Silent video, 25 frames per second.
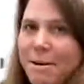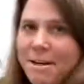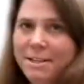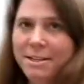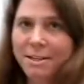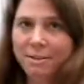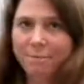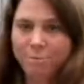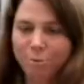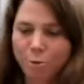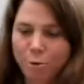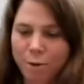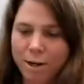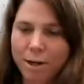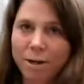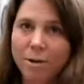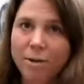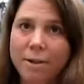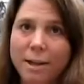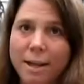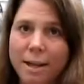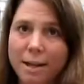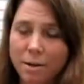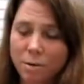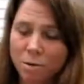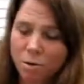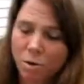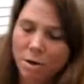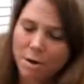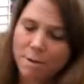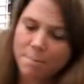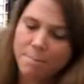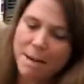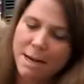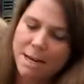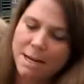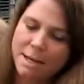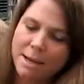tinfoil and I'm going
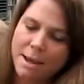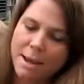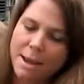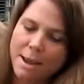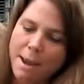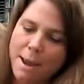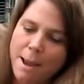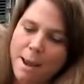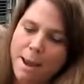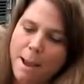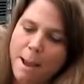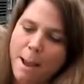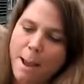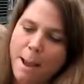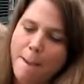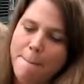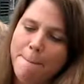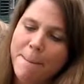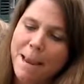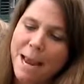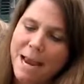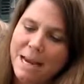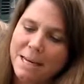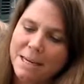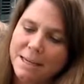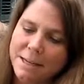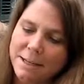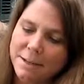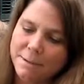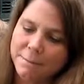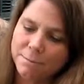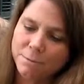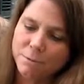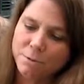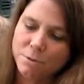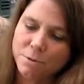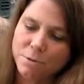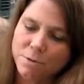to make a baggie.
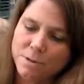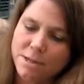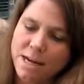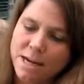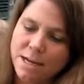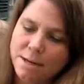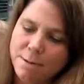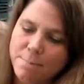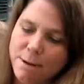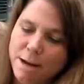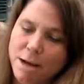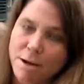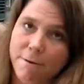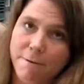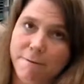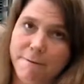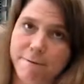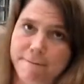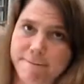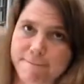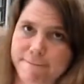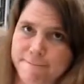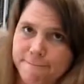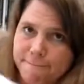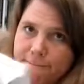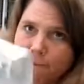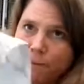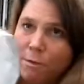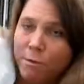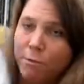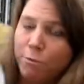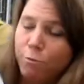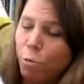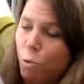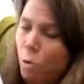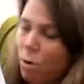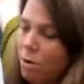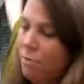Take about
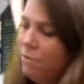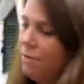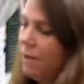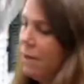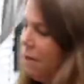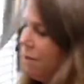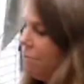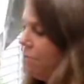4 feet of